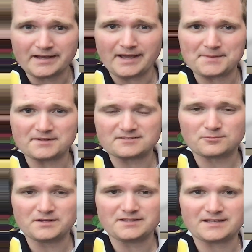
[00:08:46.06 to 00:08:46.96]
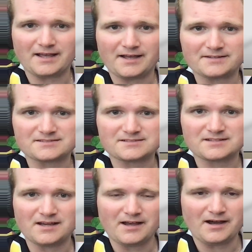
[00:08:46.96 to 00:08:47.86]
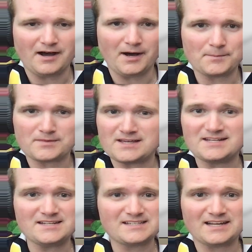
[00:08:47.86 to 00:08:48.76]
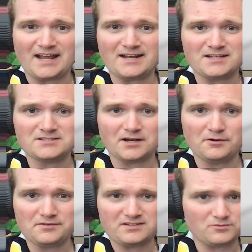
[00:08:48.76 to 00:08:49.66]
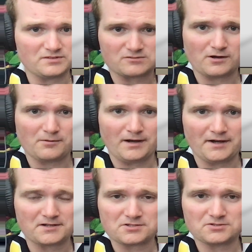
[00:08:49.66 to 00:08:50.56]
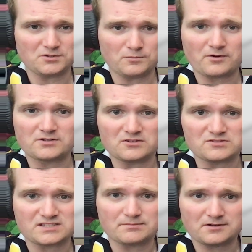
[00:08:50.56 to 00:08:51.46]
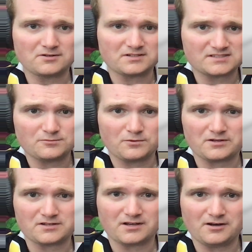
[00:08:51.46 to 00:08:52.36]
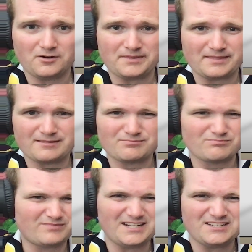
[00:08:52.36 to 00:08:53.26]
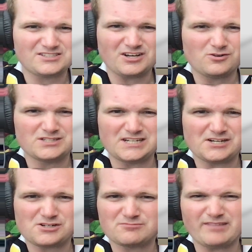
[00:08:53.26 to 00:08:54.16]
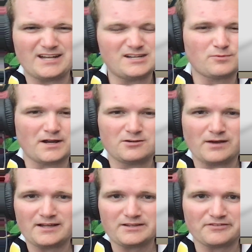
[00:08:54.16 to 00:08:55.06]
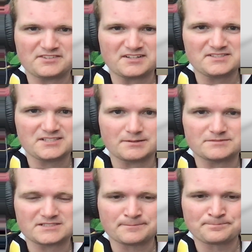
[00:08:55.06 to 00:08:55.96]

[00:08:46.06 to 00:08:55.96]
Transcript: And this one guest, um, he didn't get any dose. He was well monitored. You wear a dosimeter to see where you go, and they didn't go near any radioactive systems.